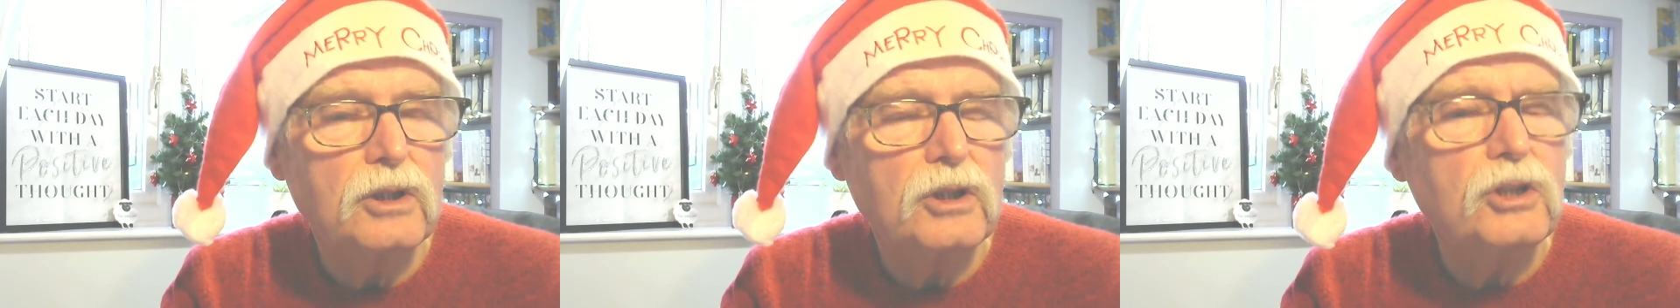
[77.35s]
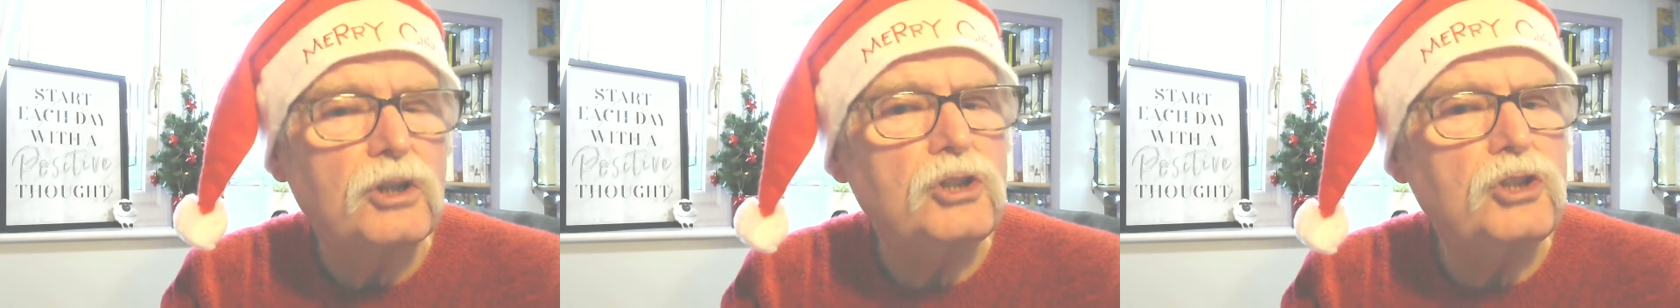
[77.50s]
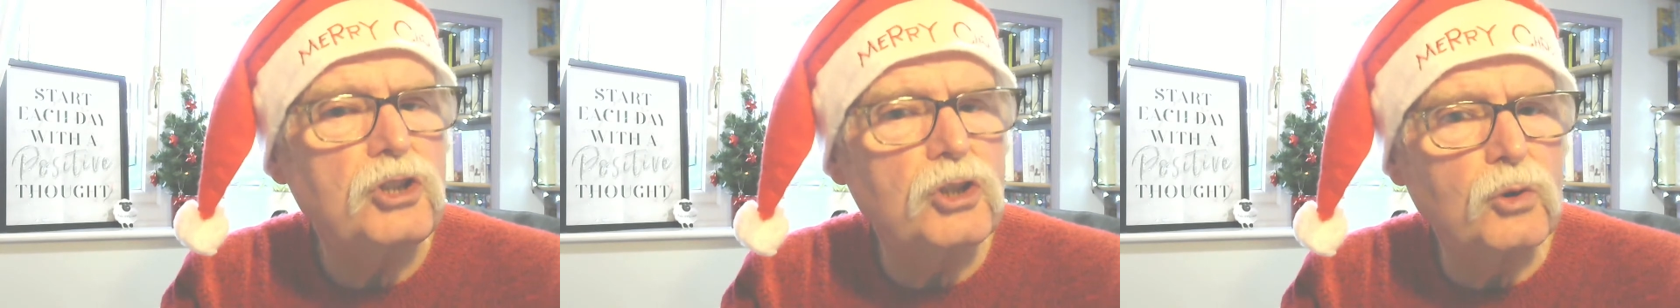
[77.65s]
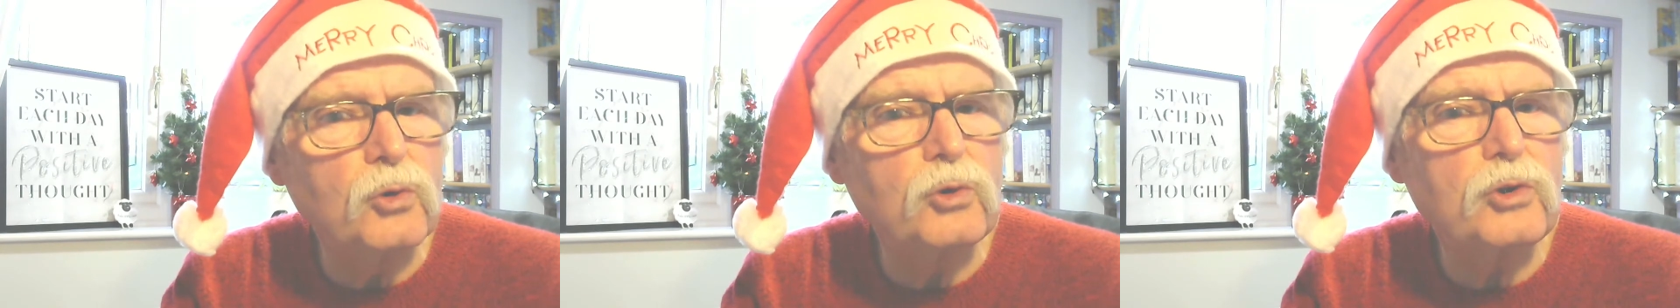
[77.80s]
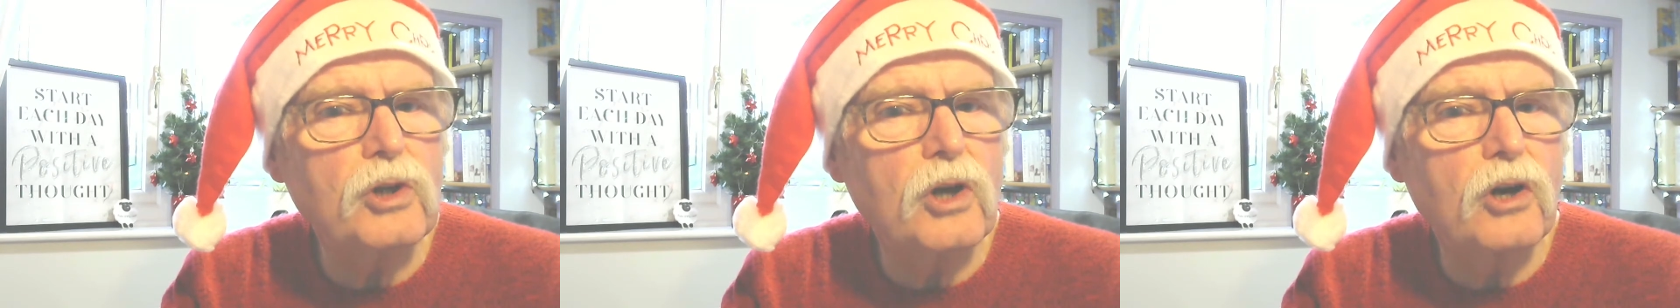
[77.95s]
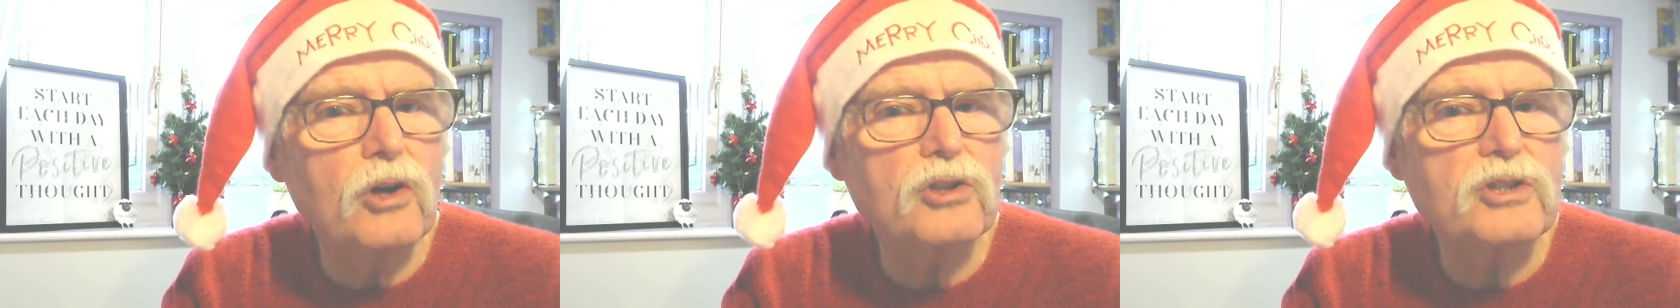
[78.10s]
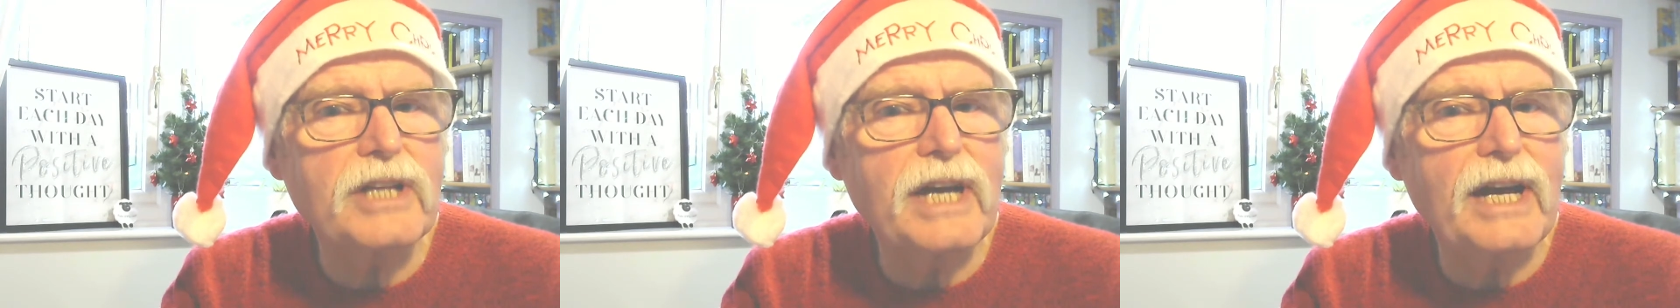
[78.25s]
New
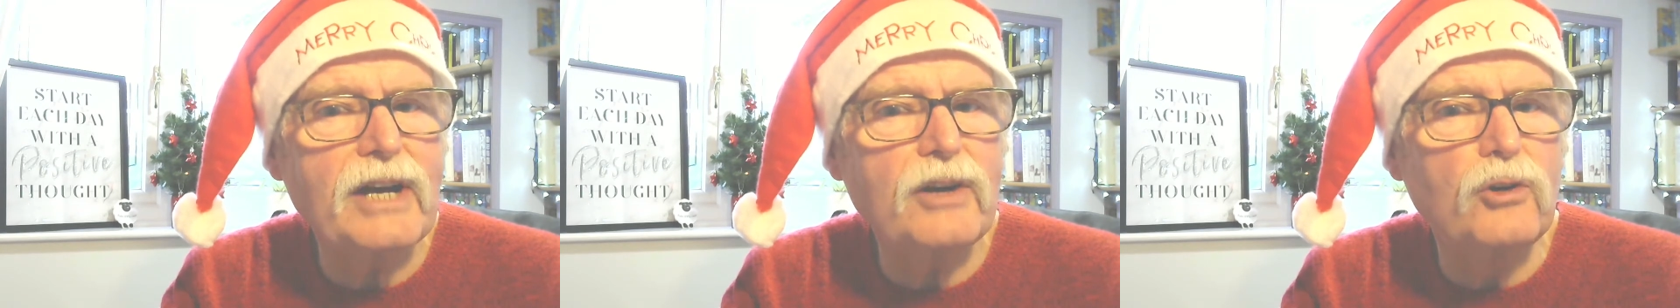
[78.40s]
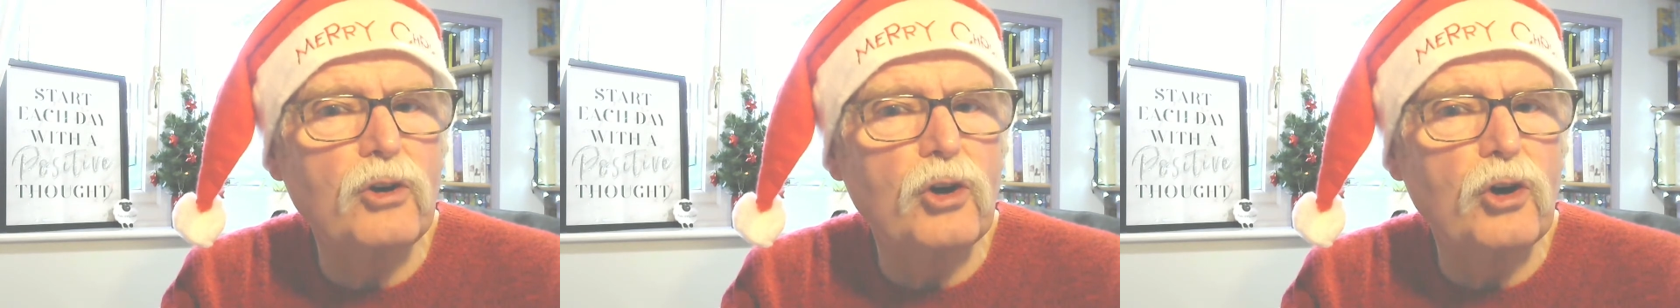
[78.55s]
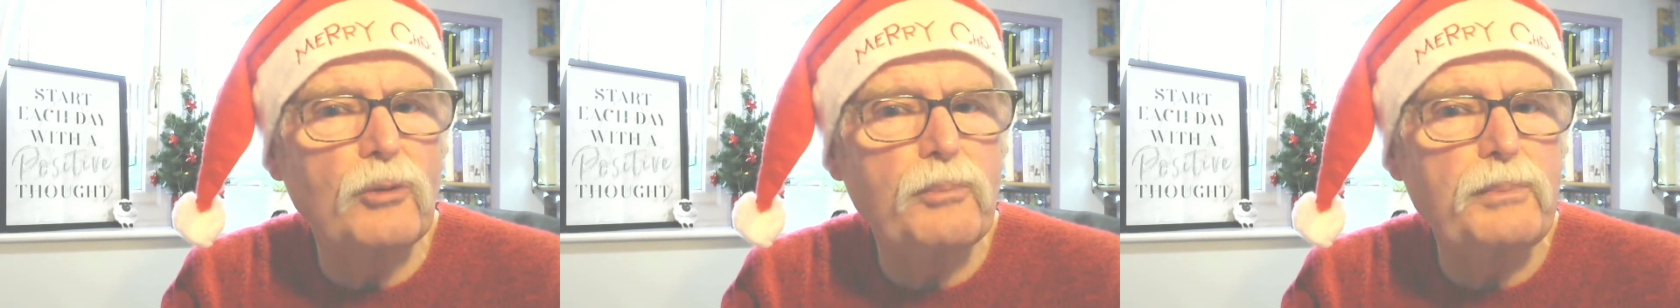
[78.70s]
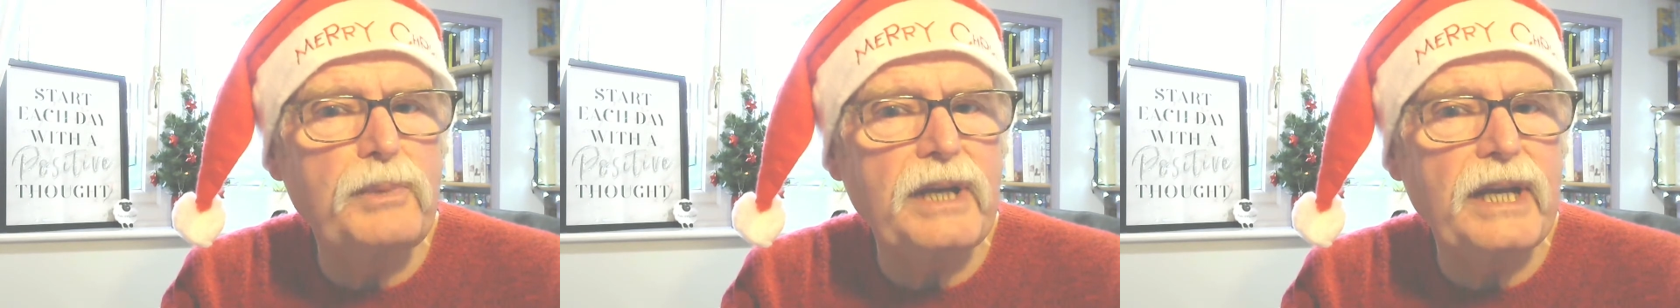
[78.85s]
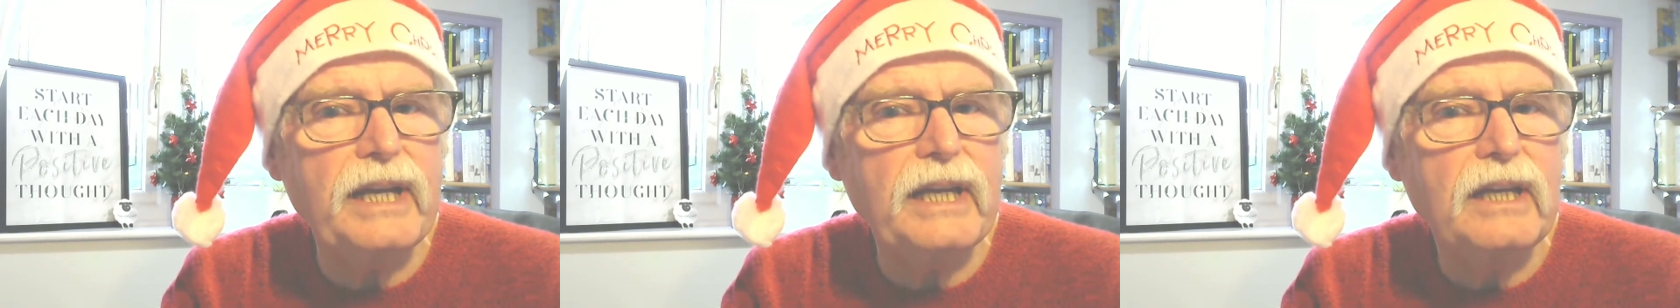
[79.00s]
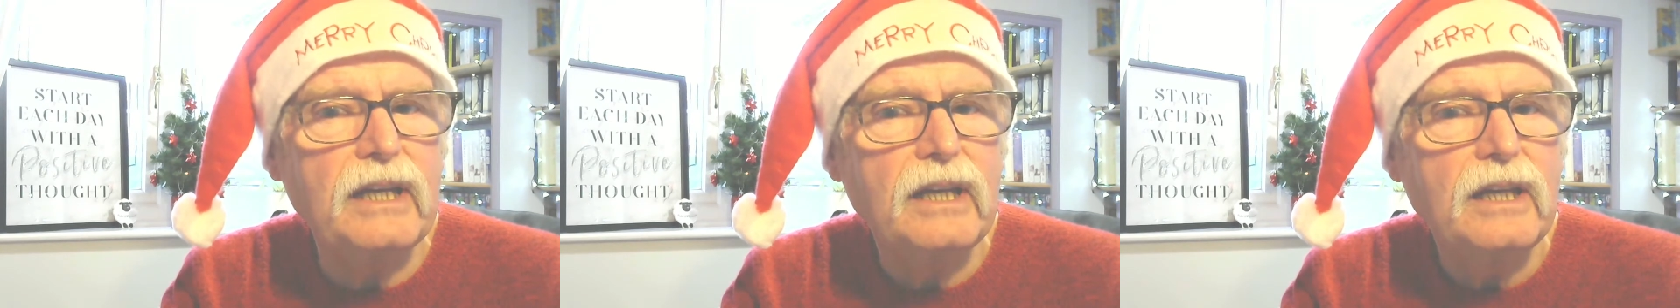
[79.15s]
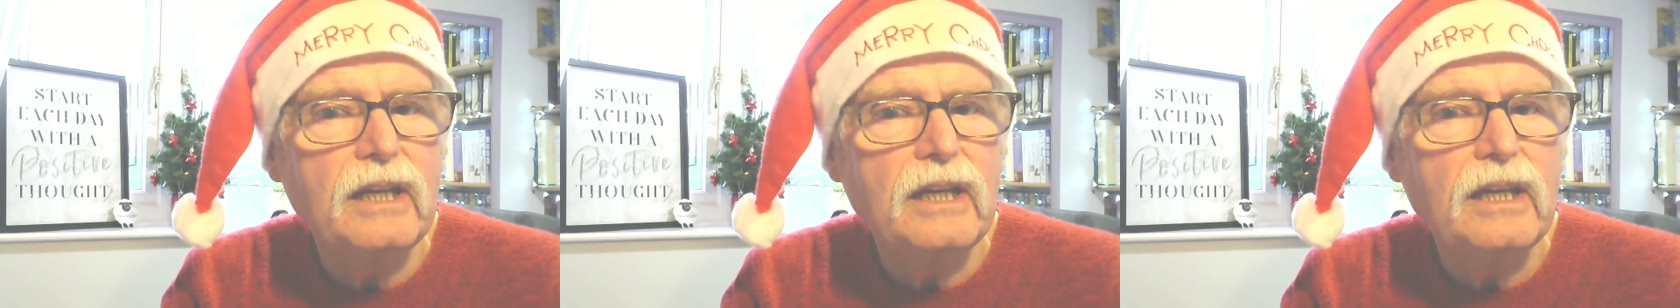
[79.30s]
doors are opening.